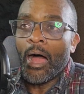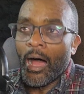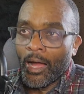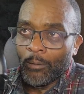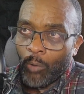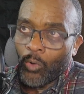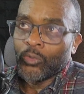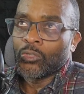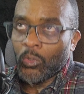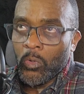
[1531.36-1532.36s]
I'm
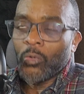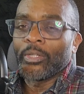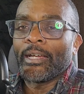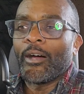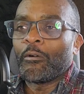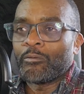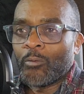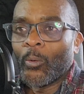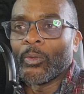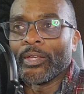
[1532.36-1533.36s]
still holding out
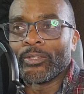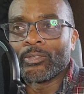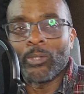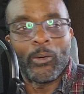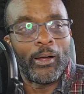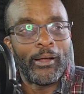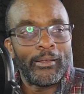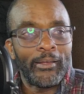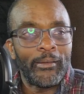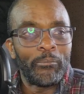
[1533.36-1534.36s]
for this. So I,
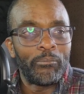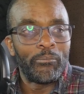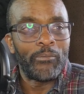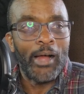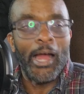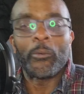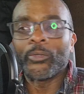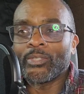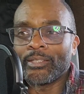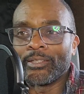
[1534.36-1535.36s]
I will
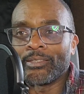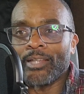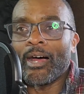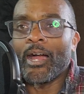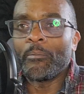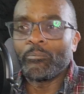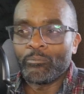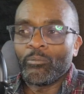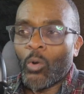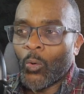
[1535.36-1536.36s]
say this,
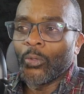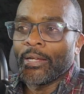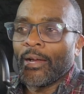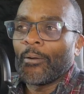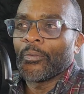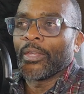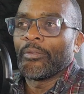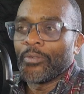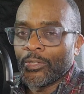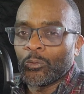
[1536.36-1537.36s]
I'm holding out that
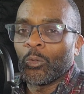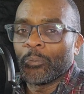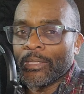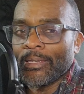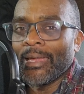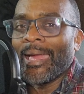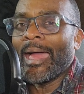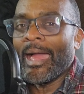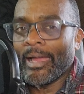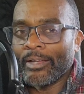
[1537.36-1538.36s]
this will be
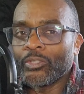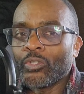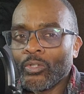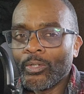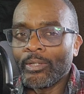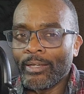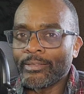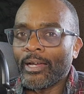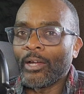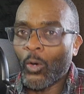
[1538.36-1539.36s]
as good
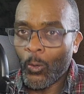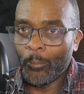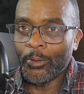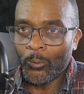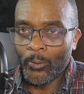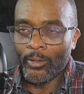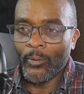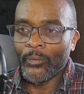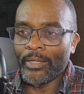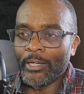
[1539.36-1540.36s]
as I hope it
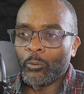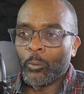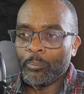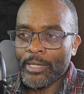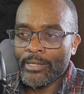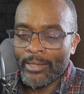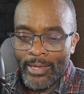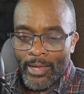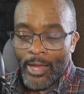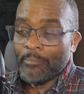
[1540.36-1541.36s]
will, that it will meet
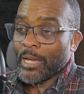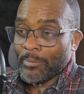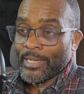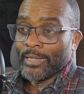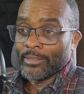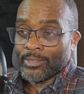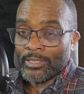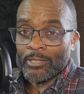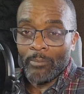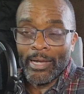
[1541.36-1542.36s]
and maybe
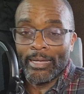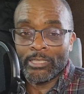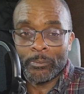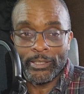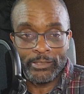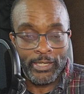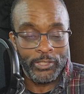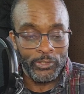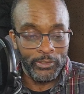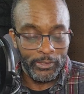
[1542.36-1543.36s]
exceed my
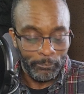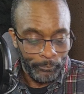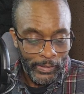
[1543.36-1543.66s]
expectations.